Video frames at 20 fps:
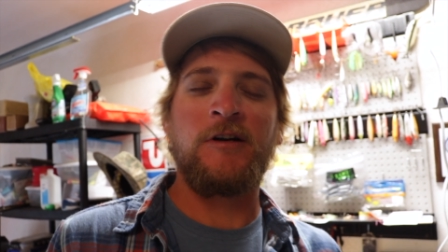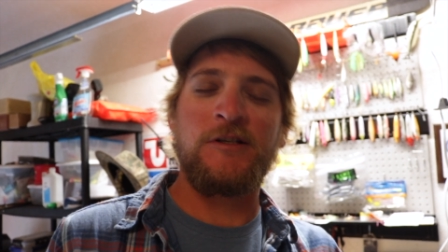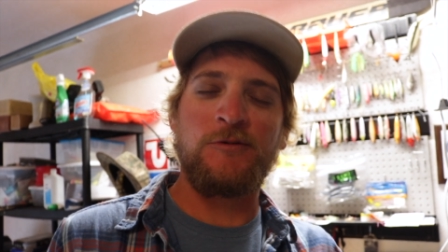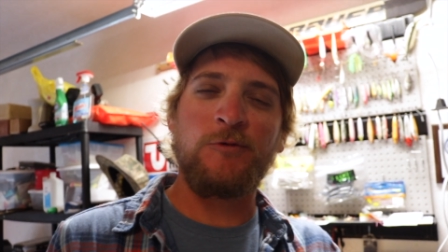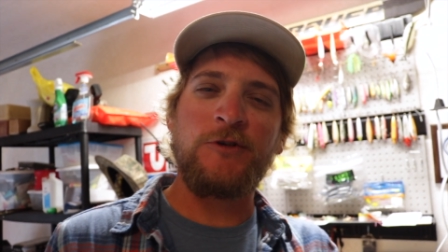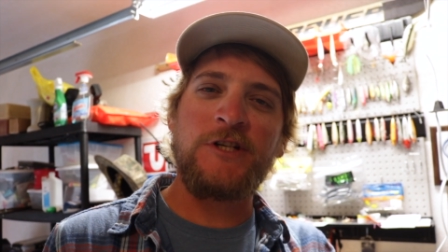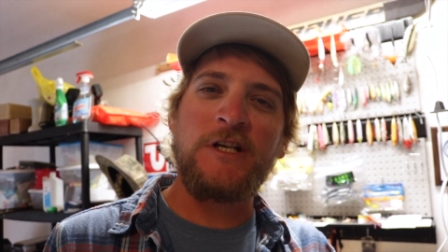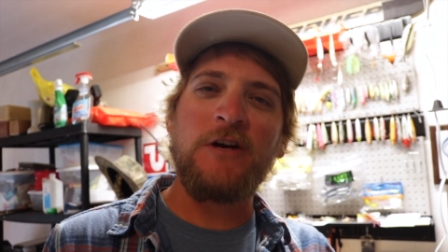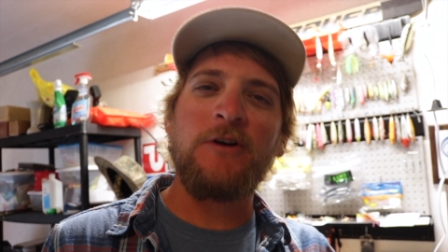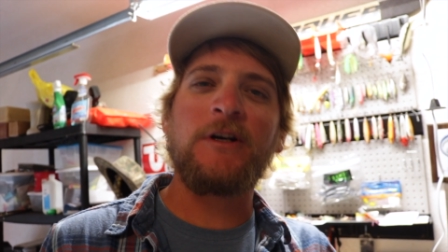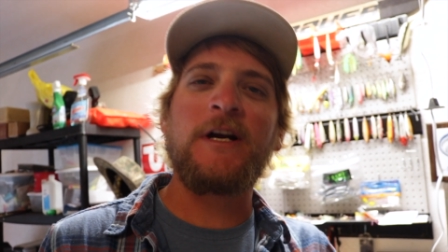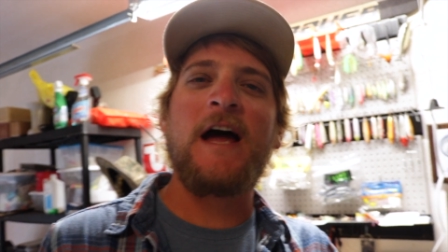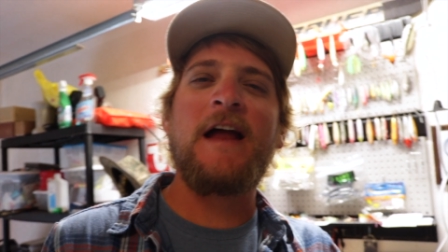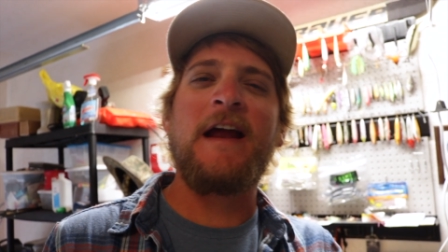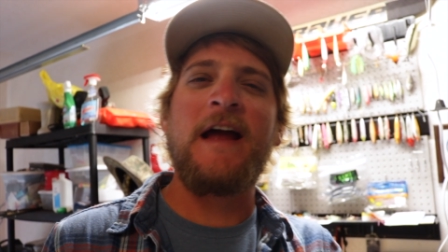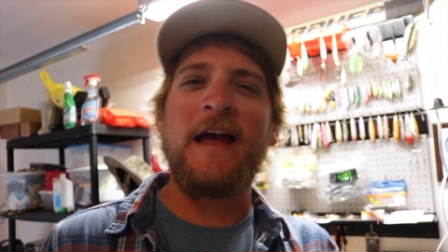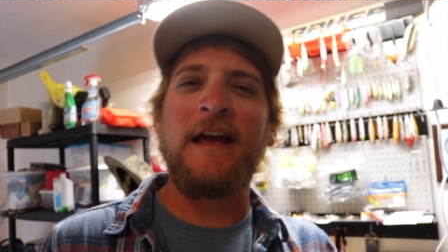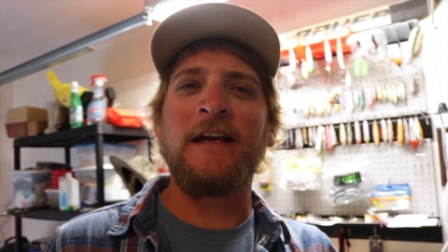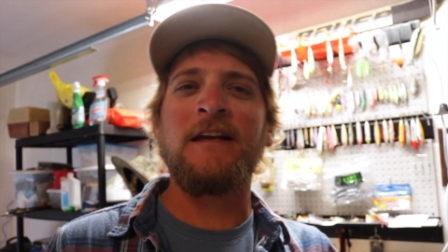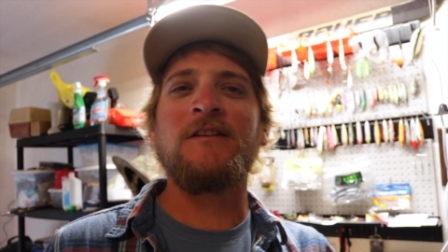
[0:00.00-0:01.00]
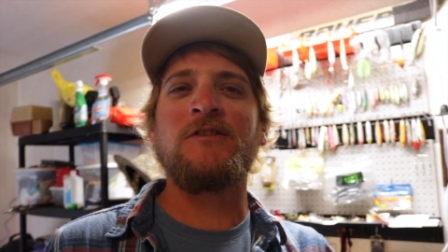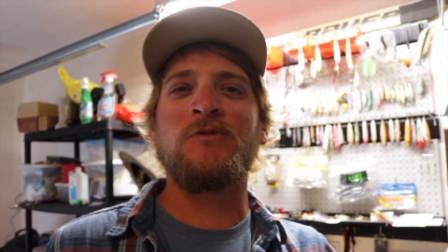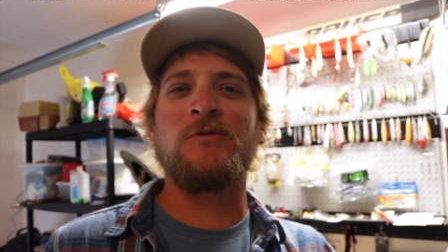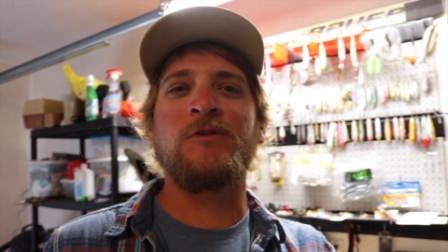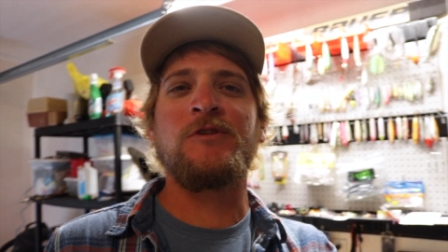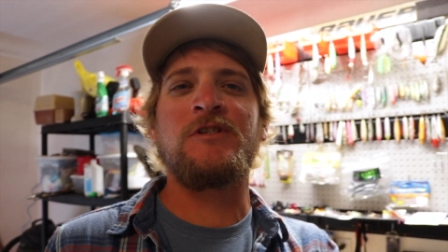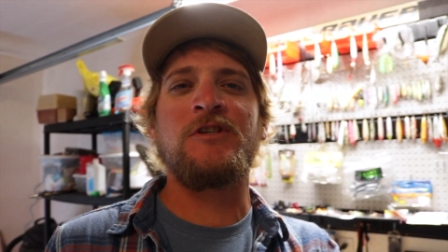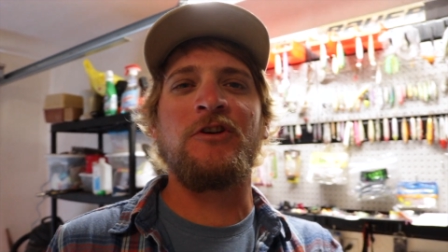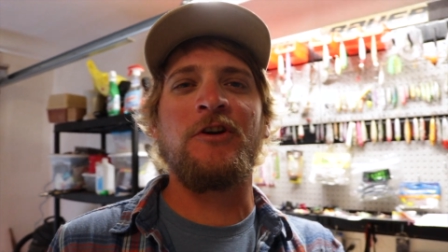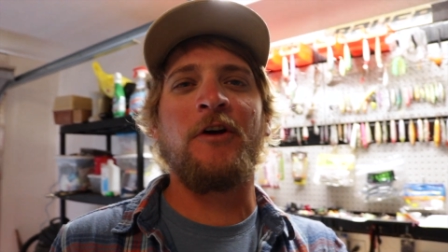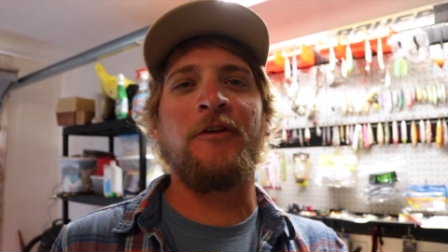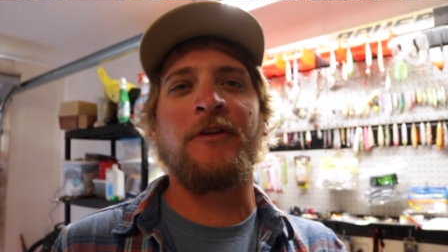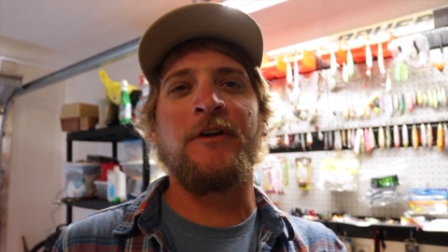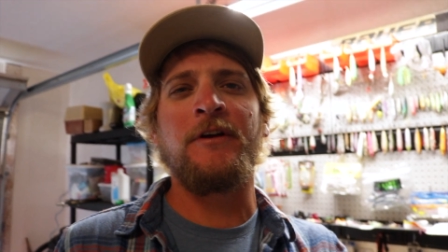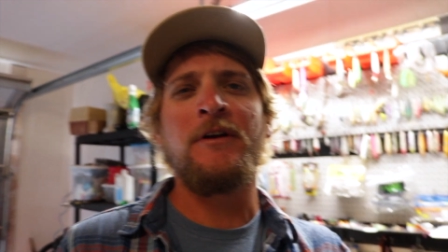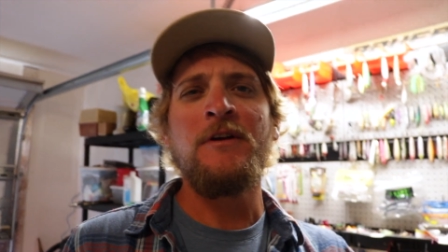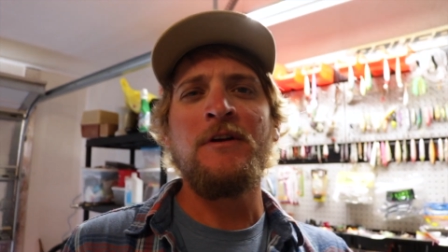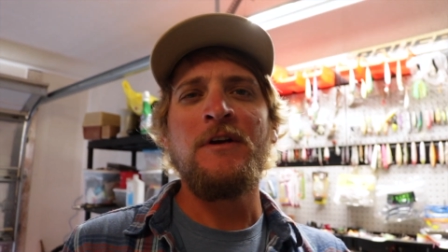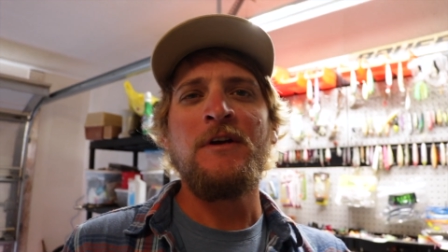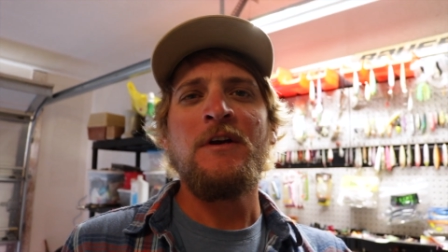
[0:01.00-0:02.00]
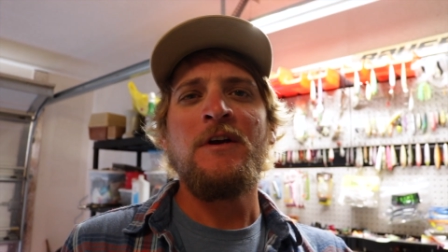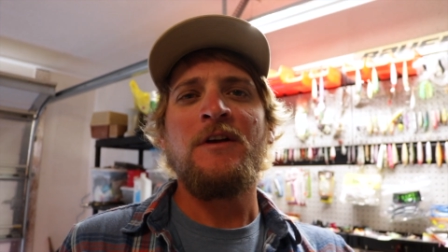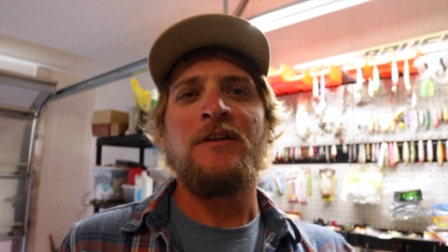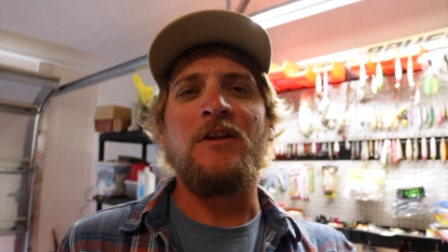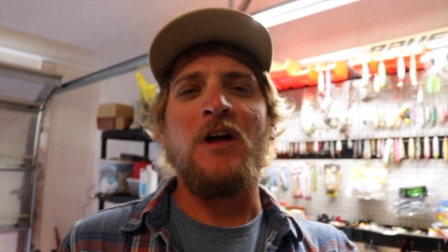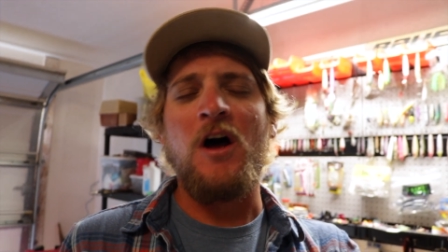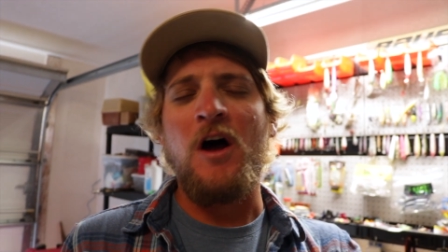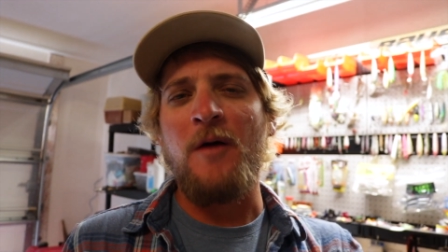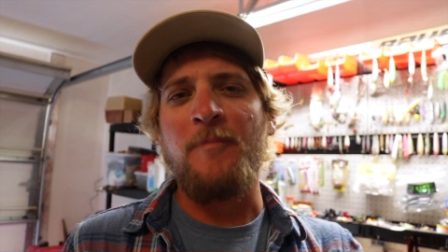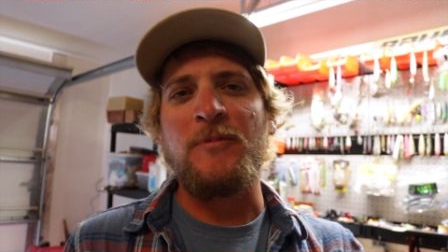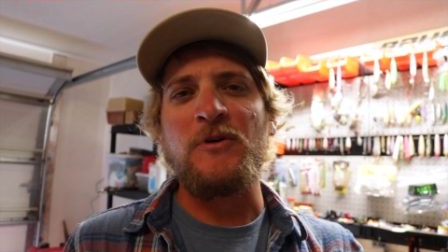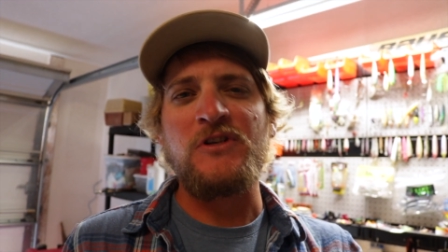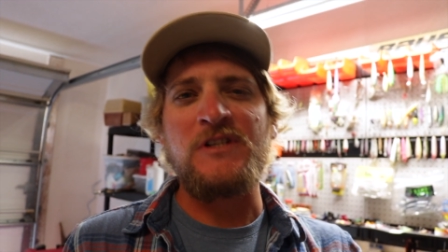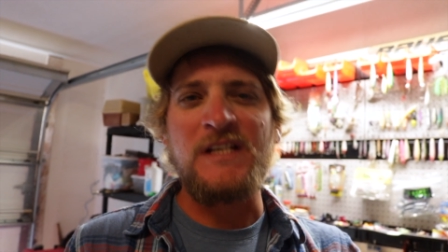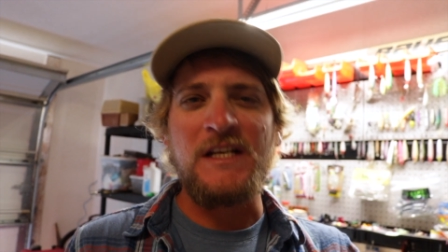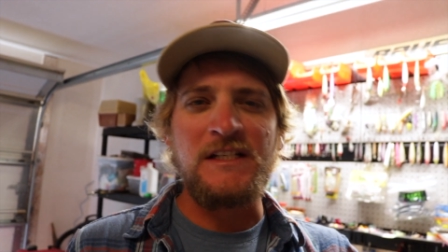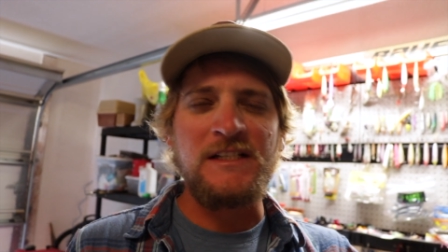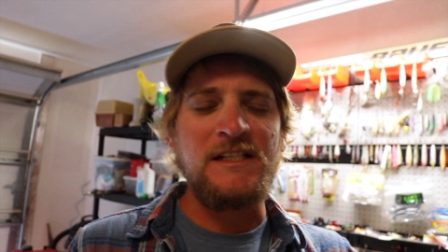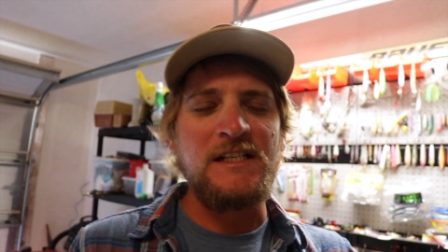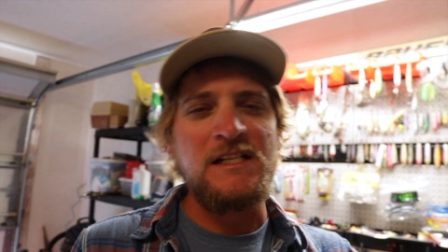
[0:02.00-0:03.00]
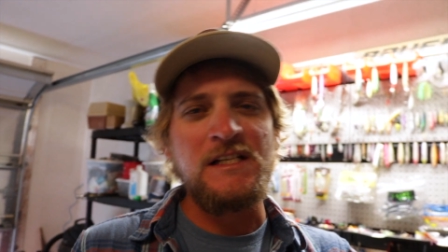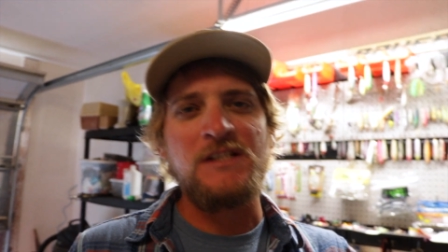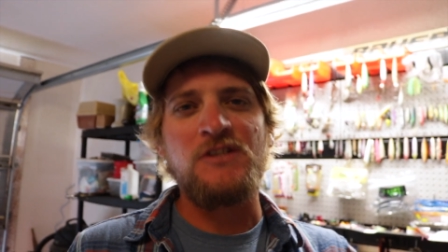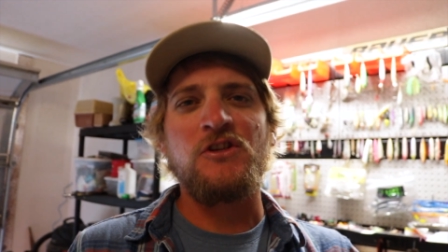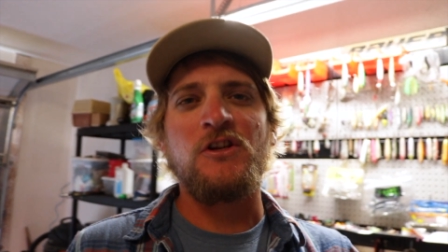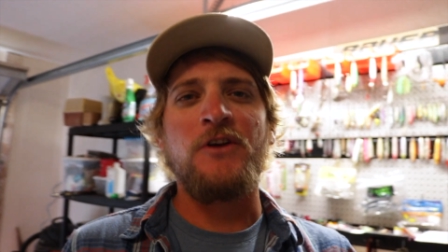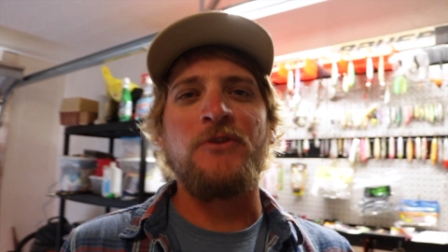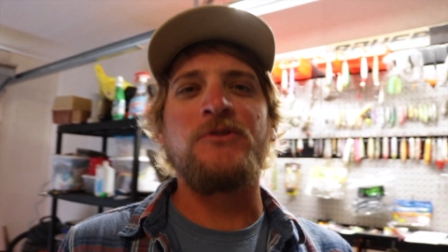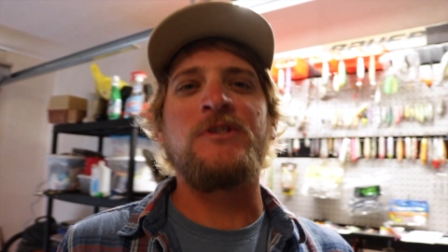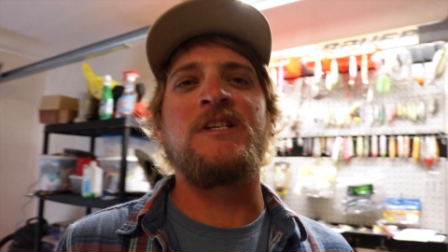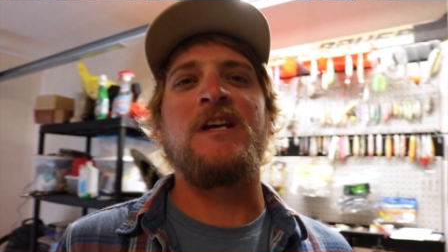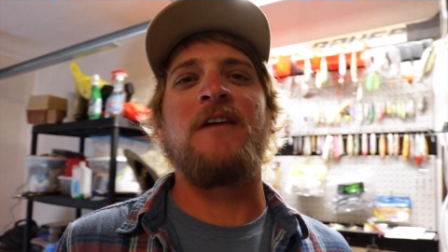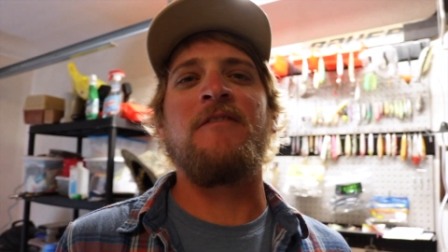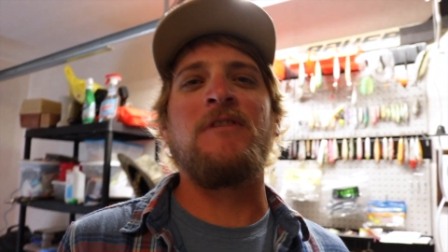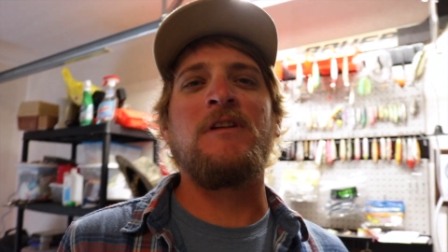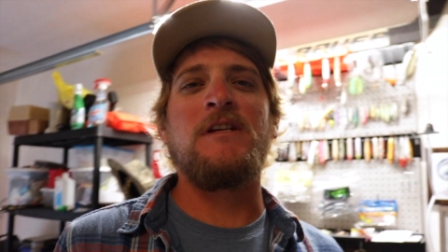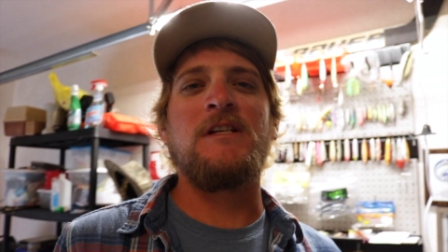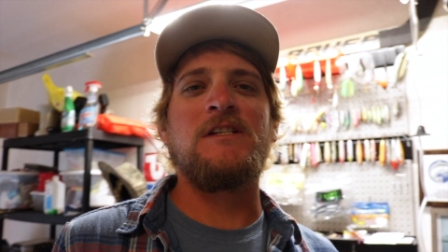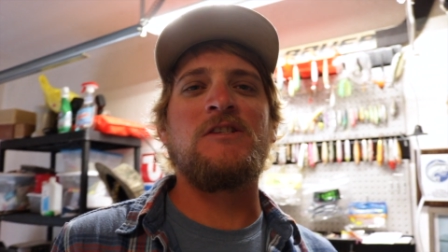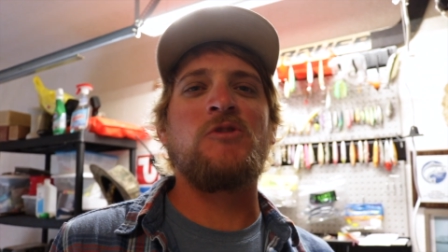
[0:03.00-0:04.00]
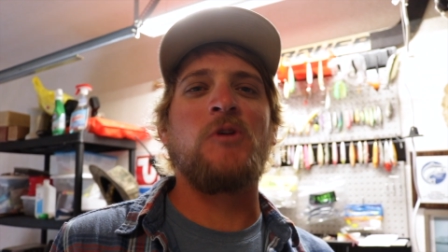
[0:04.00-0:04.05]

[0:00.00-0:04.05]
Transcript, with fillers: Because we're still kind of hanging towards, you know, the, the upper 60s, low 70s.